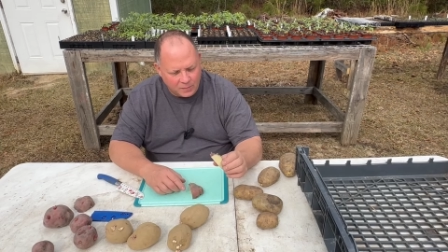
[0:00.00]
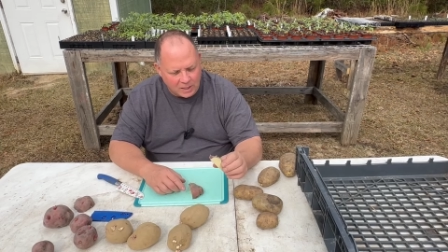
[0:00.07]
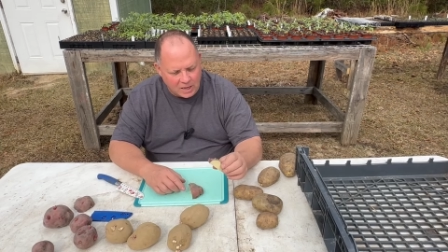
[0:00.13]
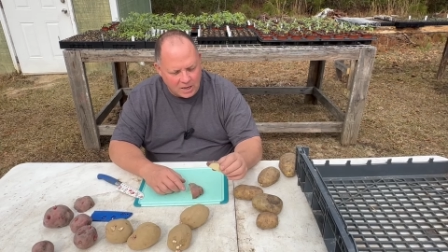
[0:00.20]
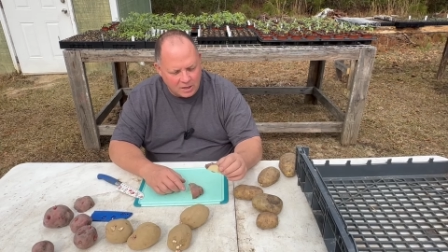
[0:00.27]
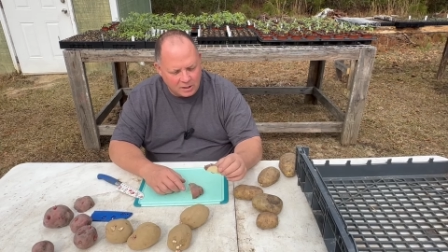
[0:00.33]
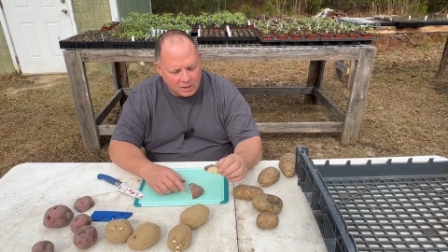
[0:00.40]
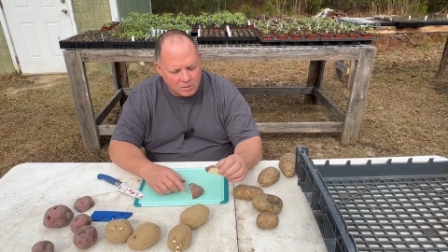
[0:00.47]

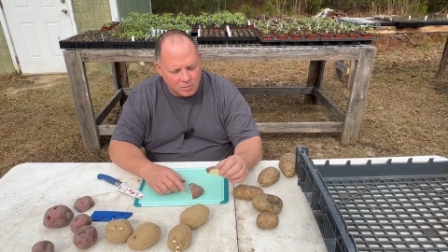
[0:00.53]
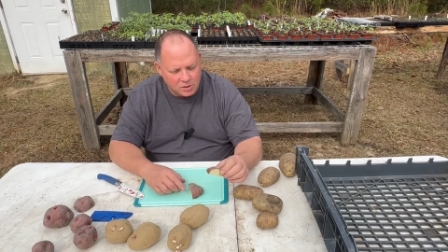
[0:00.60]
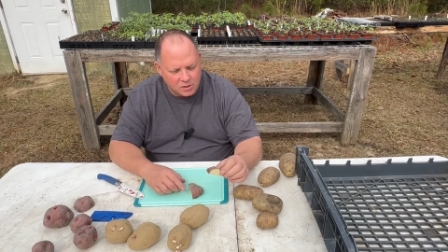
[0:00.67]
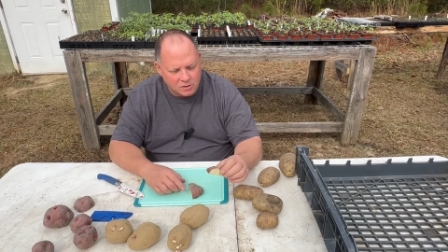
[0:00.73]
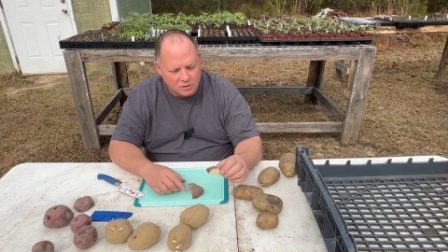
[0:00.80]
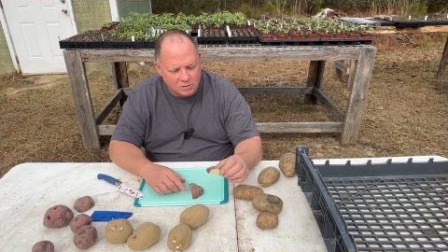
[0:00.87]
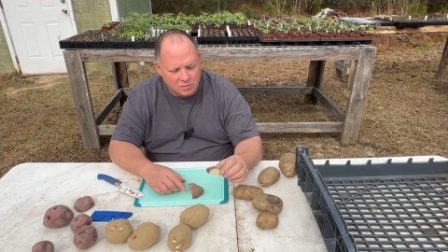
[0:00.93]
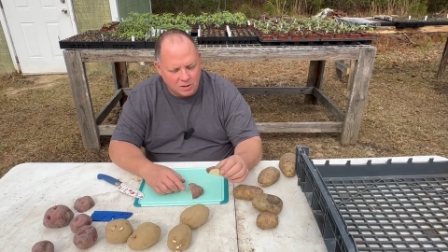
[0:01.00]
healing them
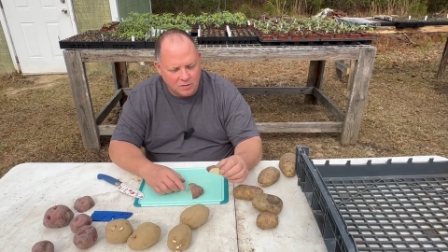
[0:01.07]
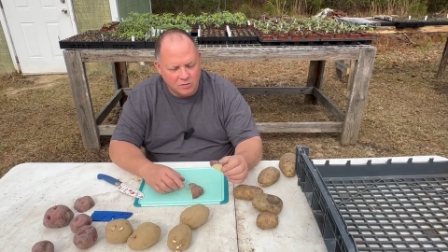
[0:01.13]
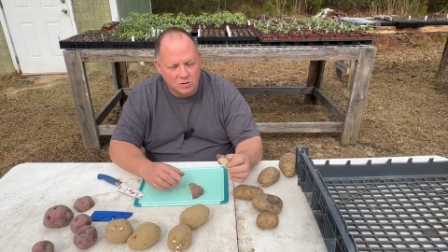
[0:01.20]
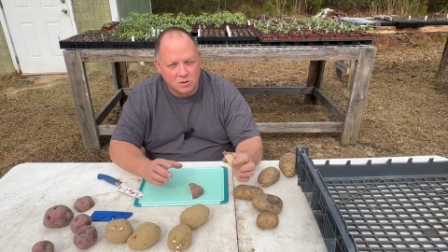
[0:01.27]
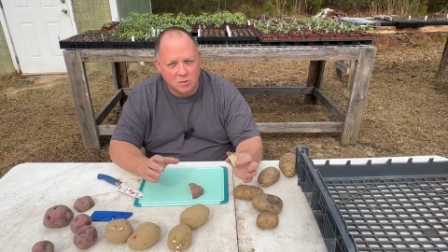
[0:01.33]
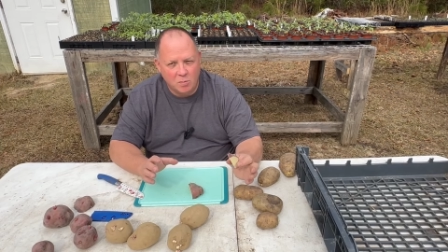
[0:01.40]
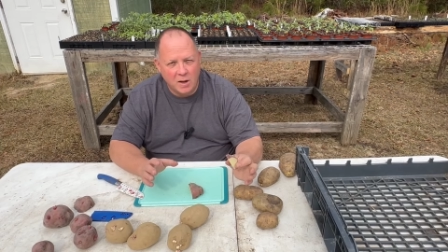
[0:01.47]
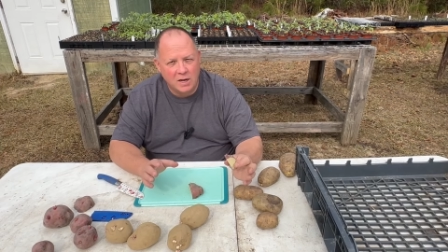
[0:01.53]
is
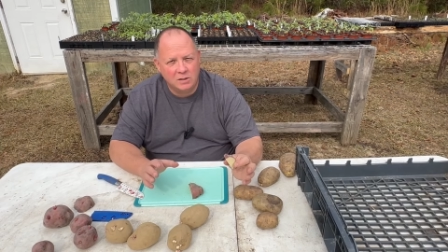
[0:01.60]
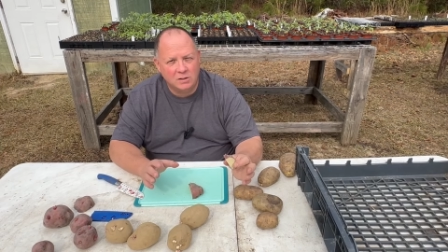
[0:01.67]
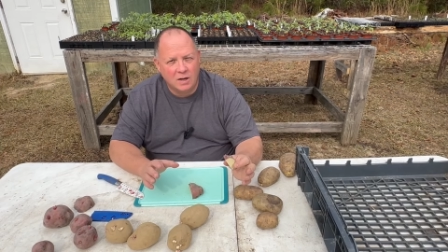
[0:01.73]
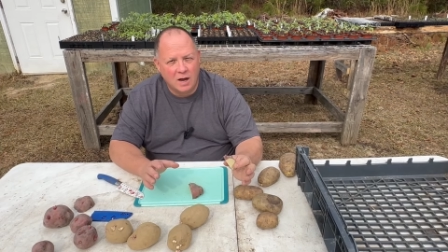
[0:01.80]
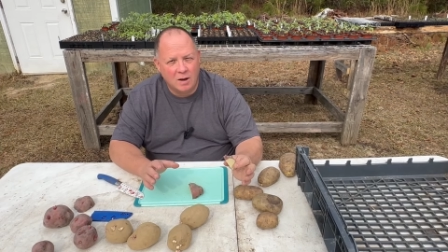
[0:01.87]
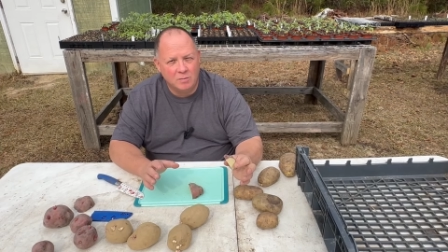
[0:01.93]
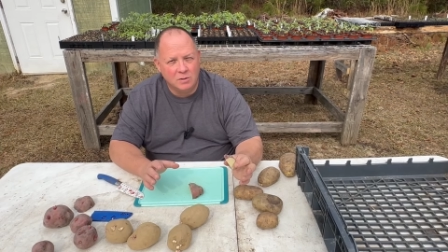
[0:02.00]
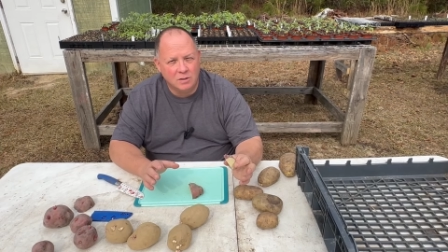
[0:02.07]
the best
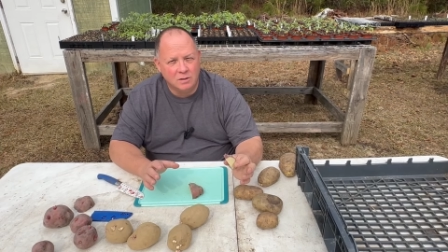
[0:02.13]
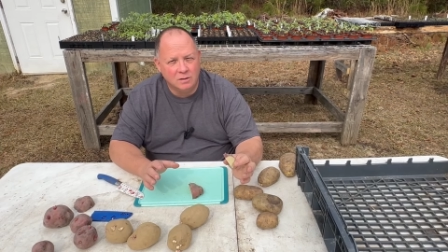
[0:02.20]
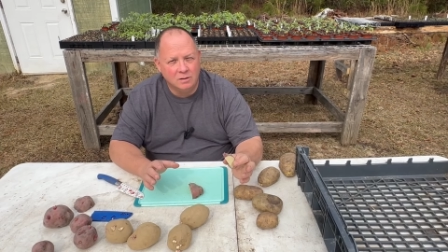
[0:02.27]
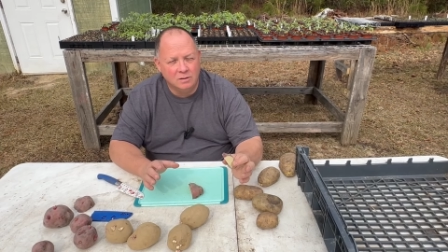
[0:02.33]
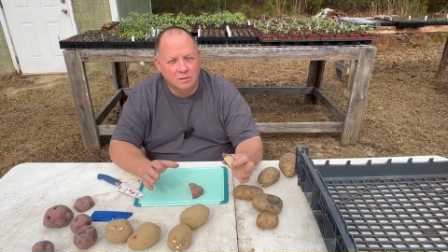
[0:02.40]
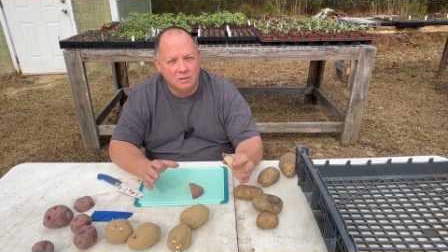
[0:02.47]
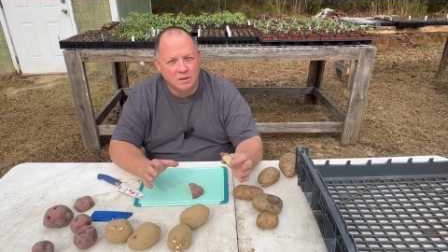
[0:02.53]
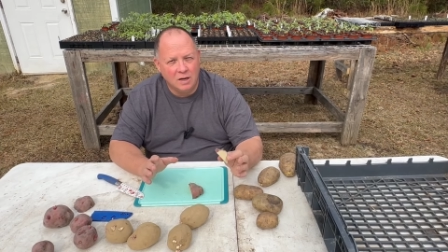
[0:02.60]

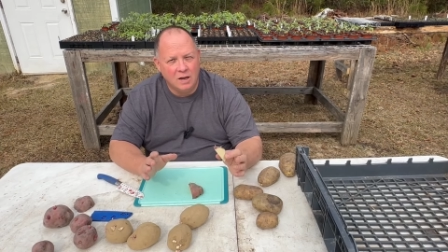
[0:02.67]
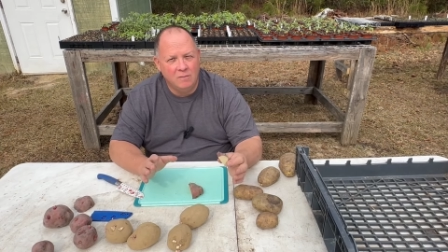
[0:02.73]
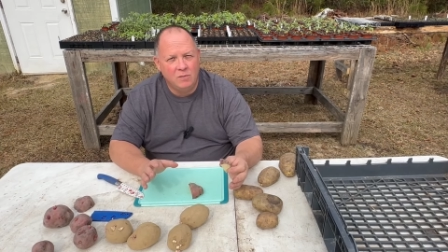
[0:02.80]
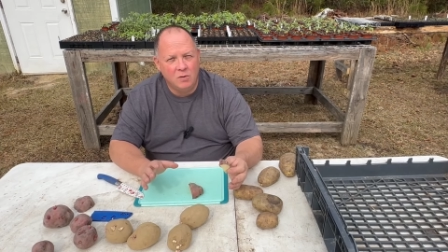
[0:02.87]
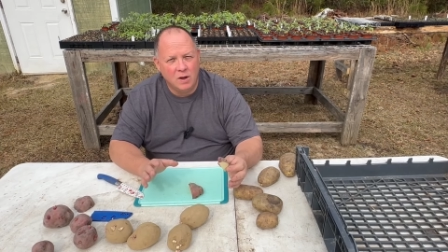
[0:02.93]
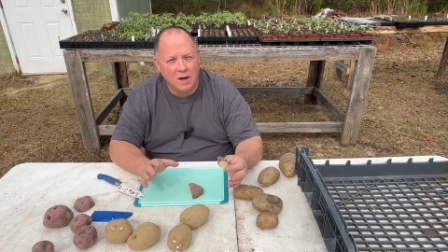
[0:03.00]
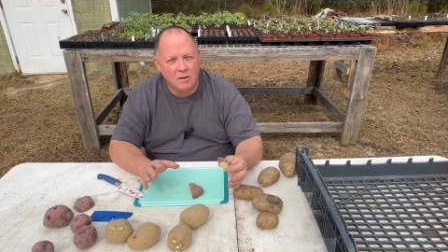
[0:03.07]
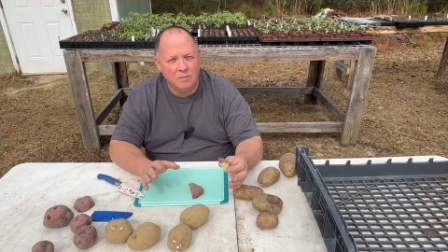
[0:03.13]
option if
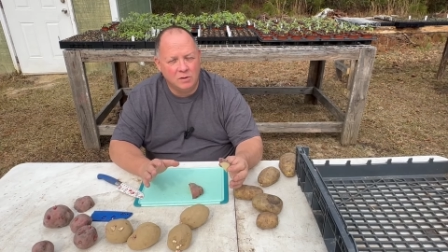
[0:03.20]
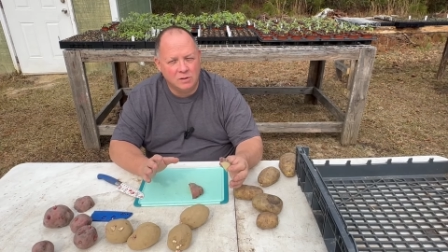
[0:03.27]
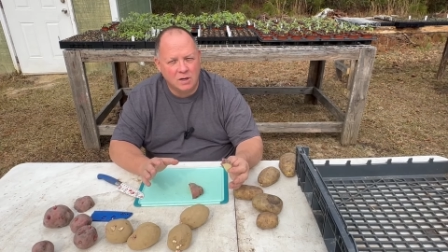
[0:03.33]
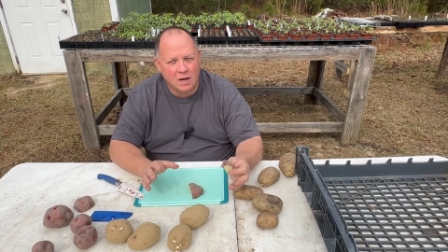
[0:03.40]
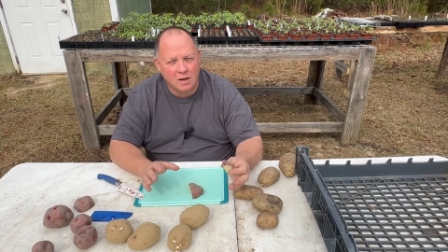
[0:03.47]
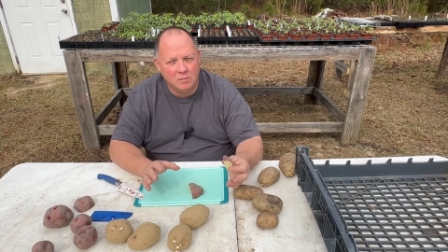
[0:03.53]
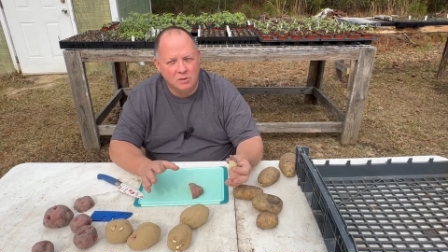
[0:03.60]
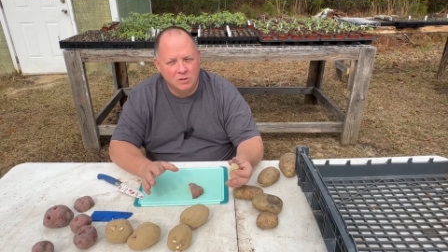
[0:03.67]
you have the
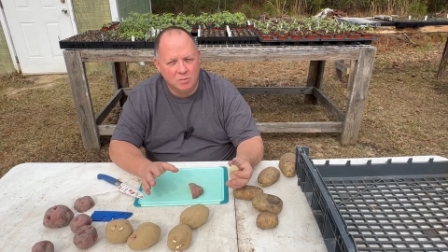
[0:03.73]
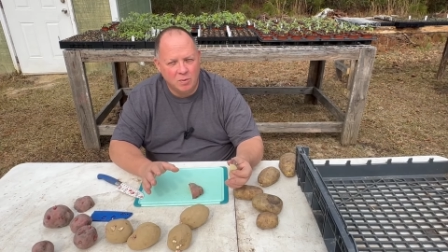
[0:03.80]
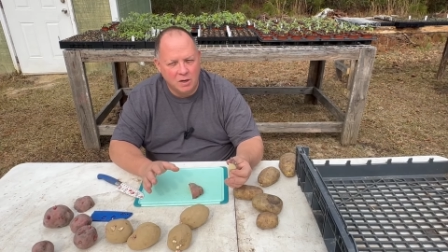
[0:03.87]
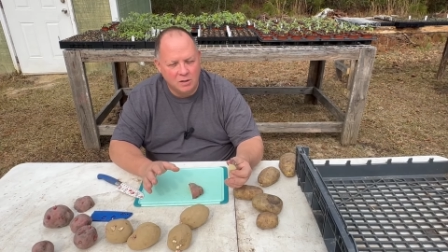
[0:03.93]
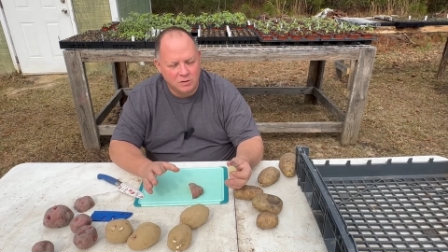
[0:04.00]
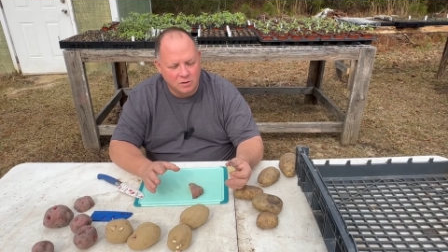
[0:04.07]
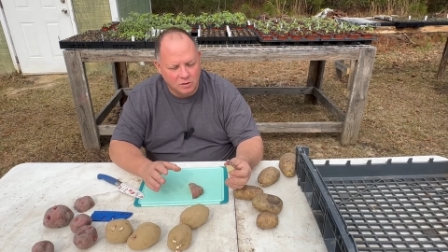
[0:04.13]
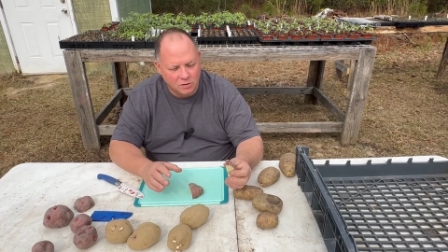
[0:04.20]
time and
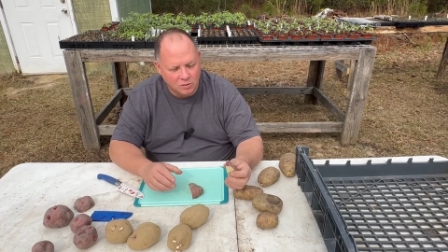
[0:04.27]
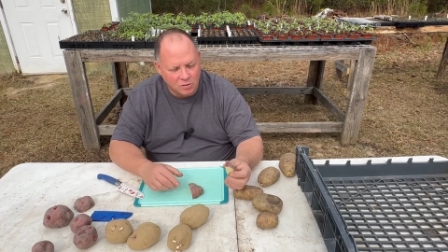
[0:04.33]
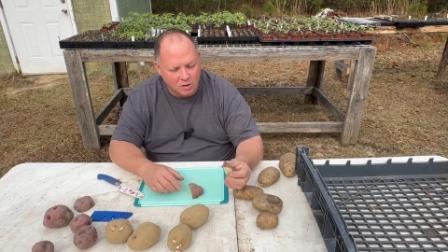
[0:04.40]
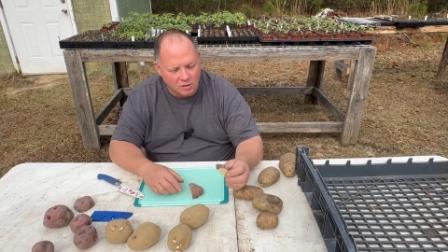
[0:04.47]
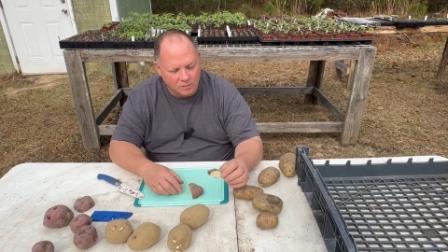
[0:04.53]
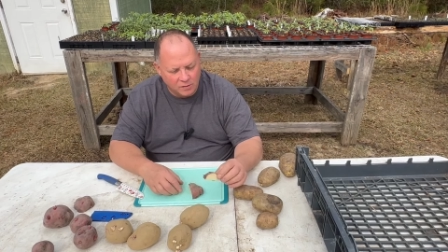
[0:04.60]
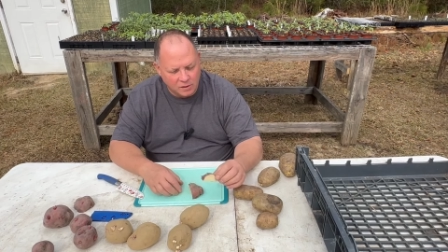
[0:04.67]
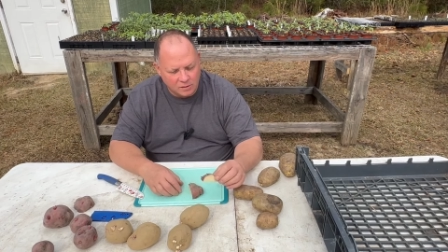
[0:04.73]
space to do
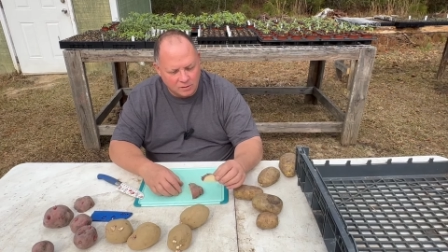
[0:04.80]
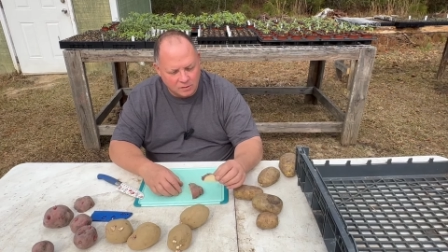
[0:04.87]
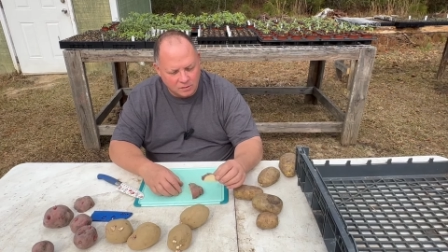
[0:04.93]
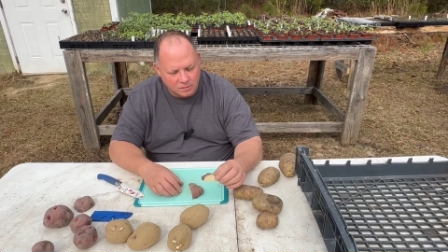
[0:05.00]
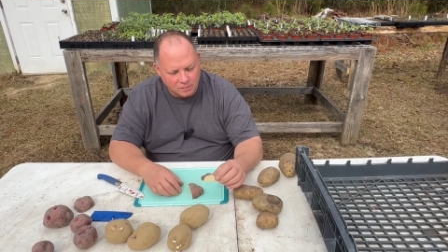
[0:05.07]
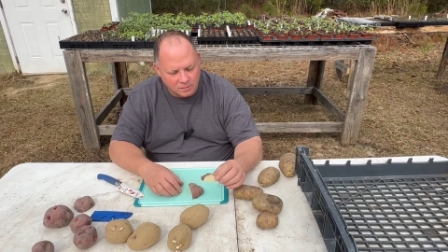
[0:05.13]
all of this.